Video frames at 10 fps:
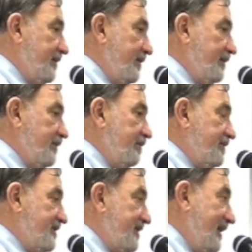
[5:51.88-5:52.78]
to
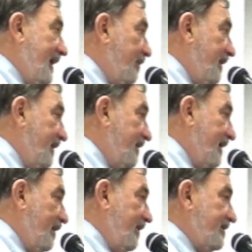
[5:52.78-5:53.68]
see how we
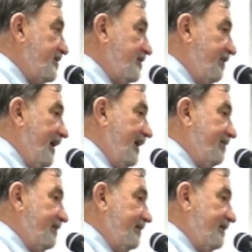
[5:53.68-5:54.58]
can
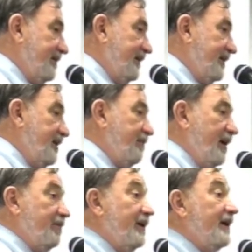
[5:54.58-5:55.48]
survive and keep
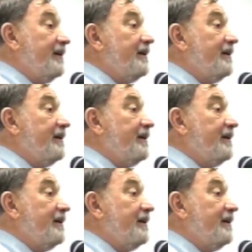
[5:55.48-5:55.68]
operating.